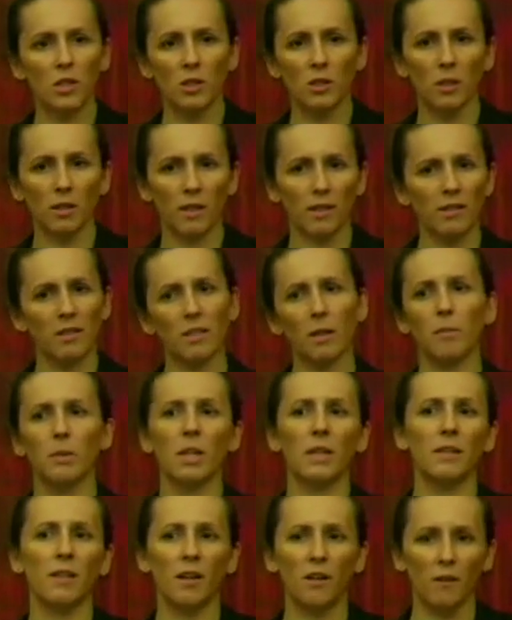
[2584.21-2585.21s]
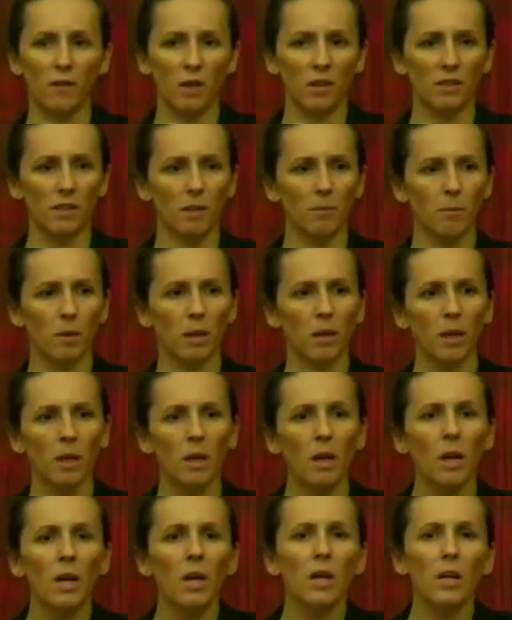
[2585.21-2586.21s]
that lets somebody identify something?
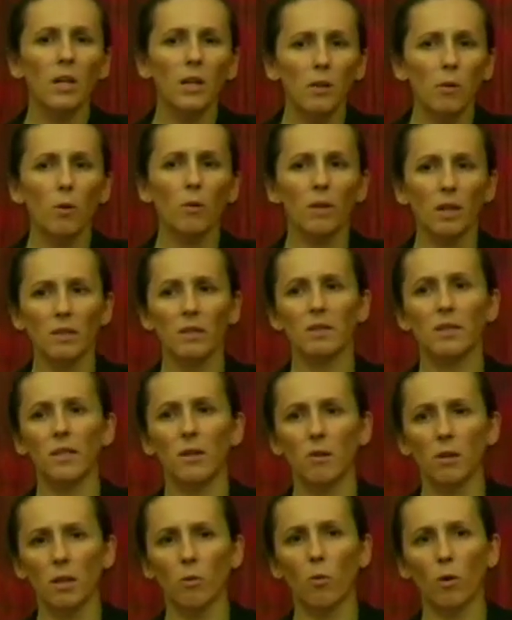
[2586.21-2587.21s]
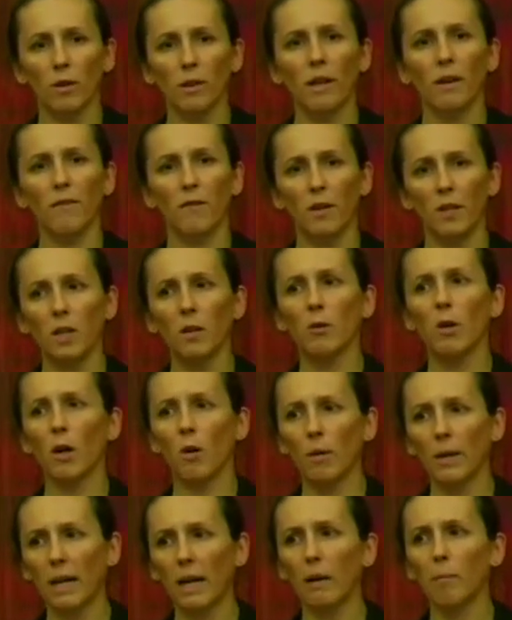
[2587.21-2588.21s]
You don't necessarily want that video
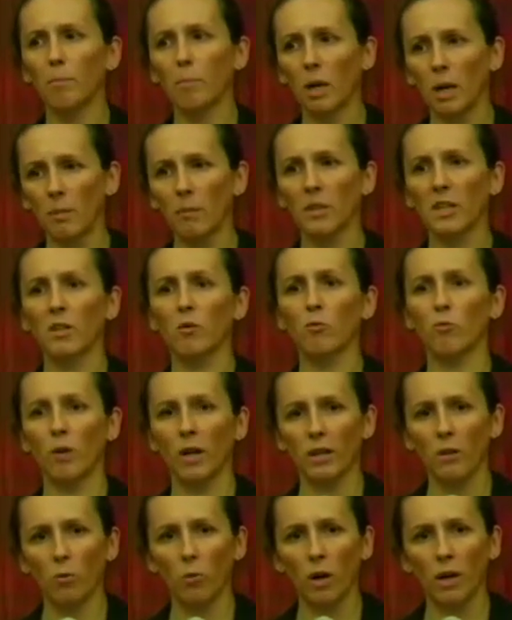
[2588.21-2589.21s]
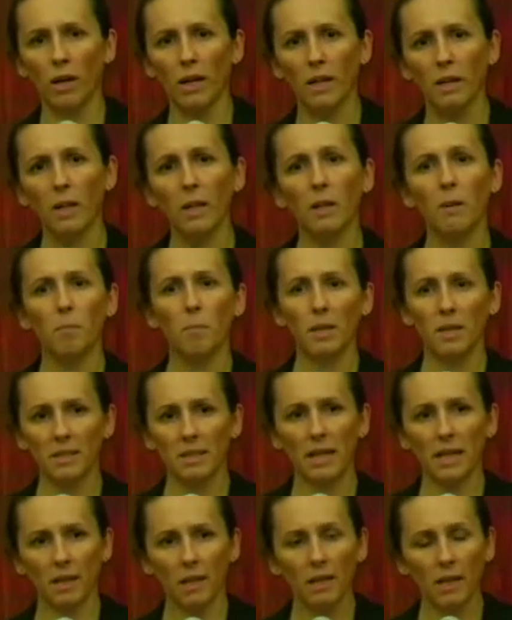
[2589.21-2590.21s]
going out public right away, because
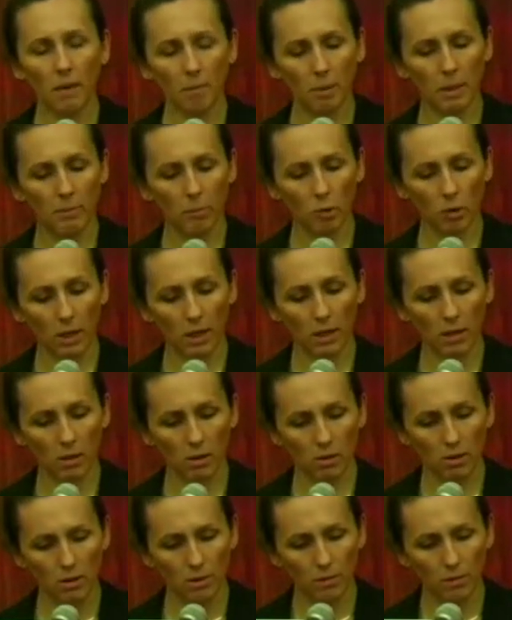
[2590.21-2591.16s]
that can get people killed.